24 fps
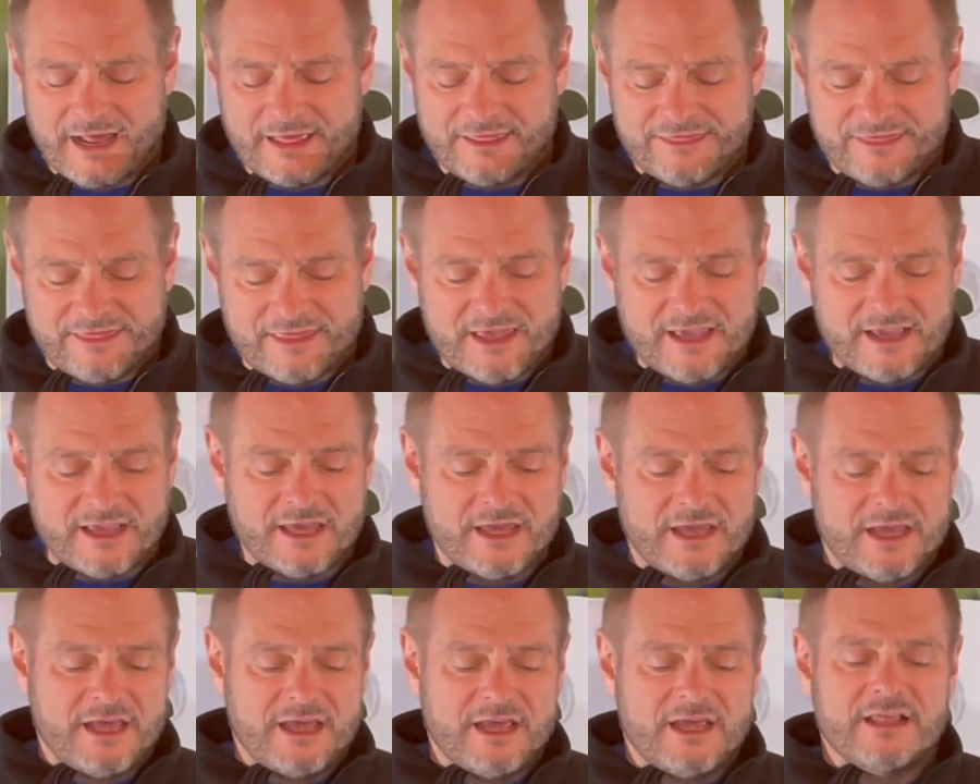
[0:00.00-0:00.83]
think
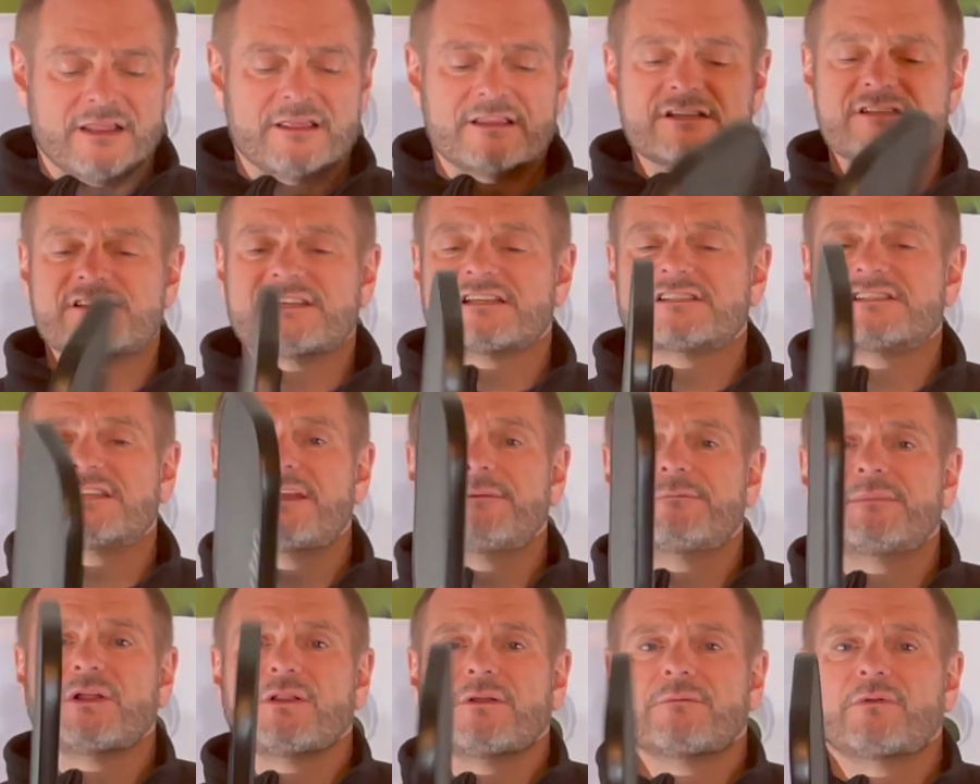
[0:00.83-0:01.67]
the 16
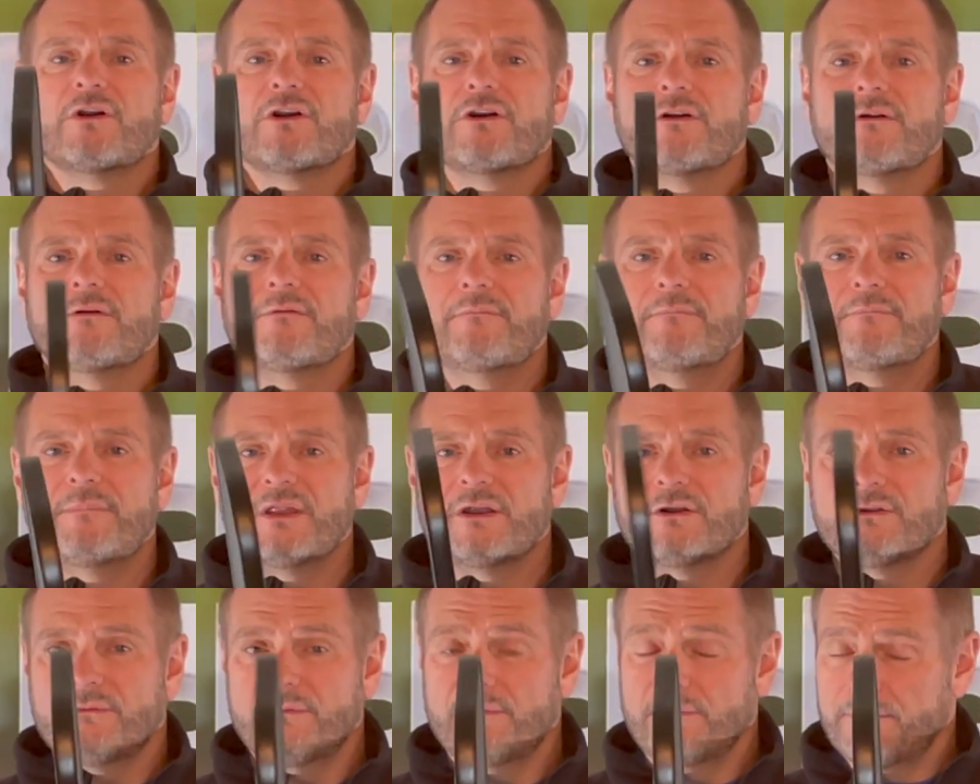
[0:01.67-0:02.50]

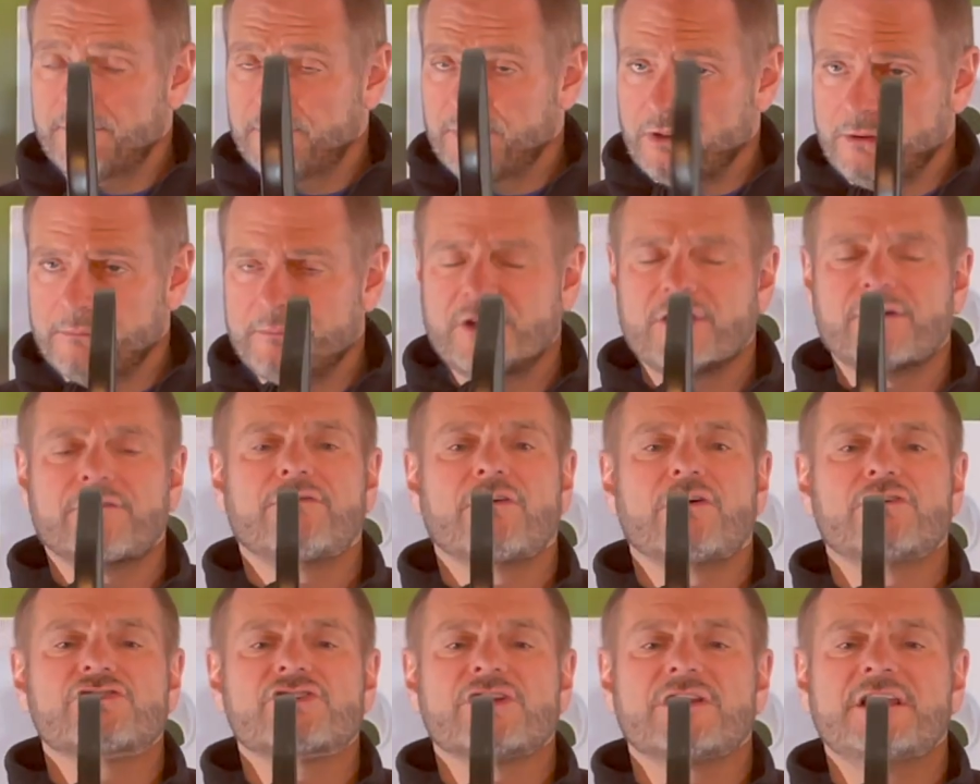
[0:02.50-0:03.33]
millimeter
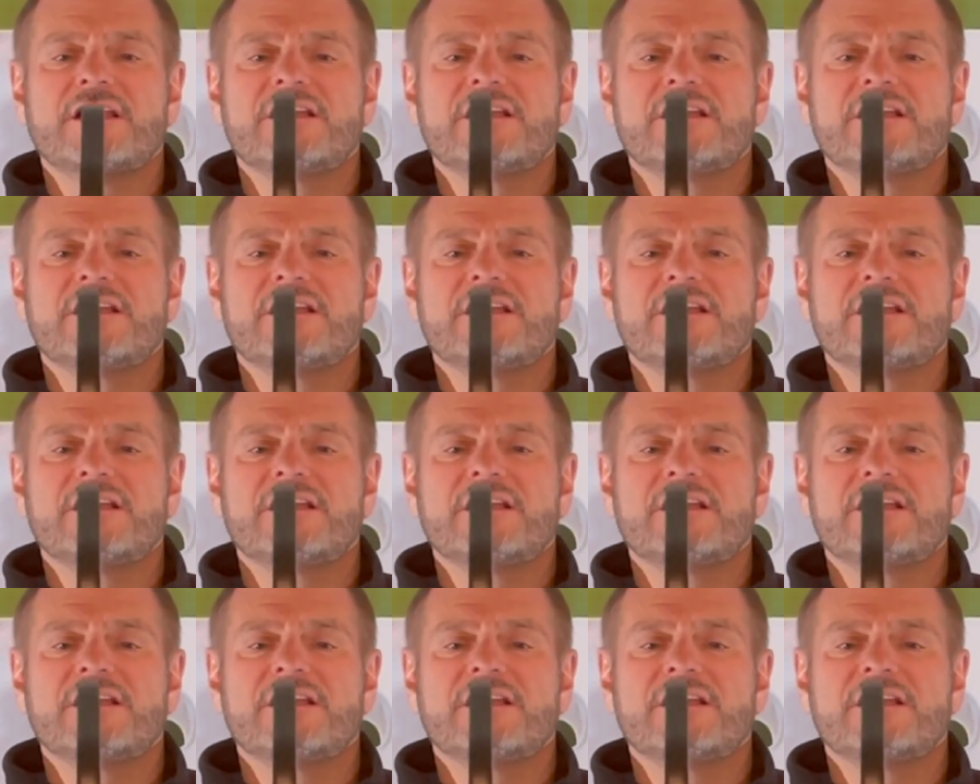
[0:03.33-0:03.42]
version